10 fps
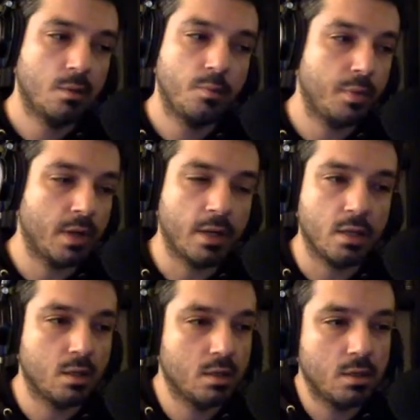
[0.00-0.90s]
But
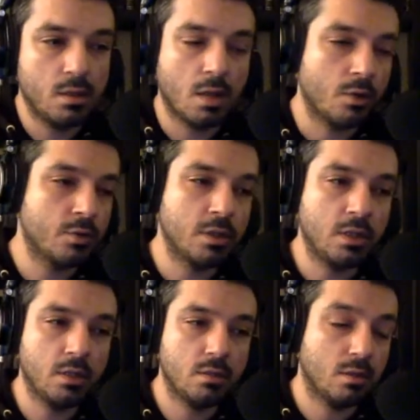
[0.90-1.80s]
not
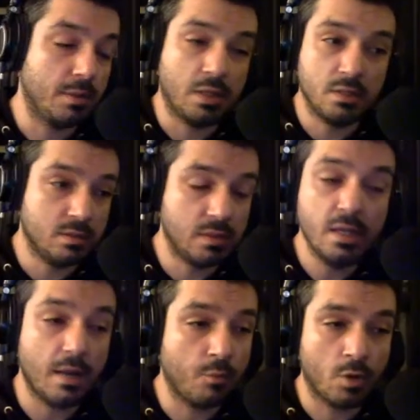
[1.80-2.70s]
only, he did
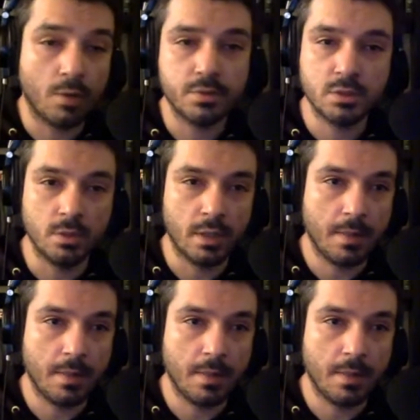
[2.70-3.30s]
have more opportunity,